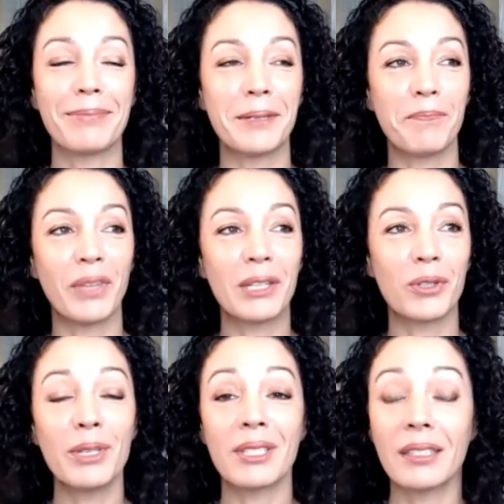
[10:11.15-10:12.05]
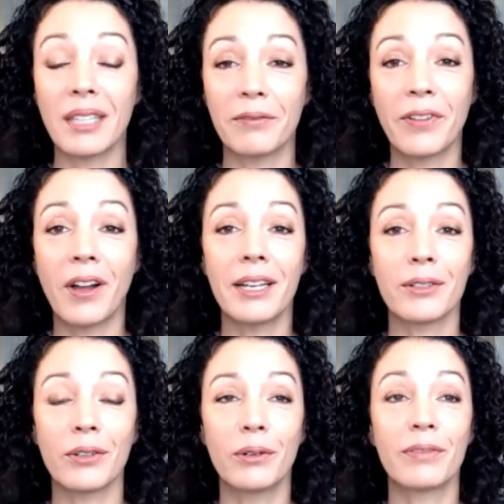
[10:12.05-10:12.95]
but it's almost like that
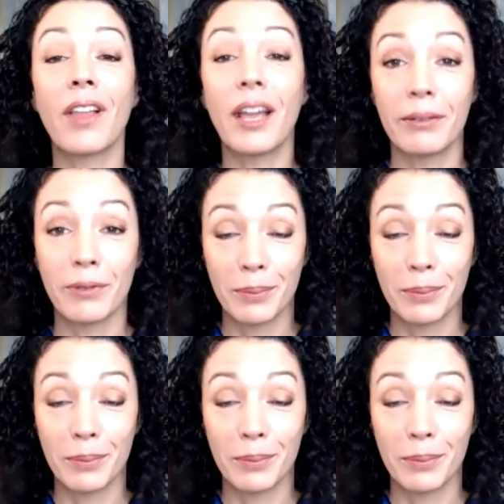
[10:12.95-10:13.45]
fight or flight